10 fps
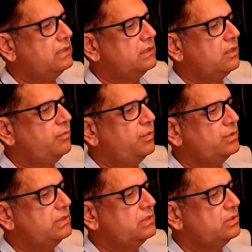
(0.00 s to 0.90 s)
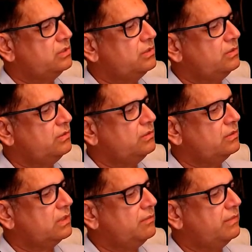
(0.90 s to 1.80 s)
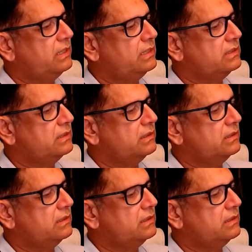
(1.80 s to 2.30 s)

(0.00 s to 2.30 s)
opposite to combination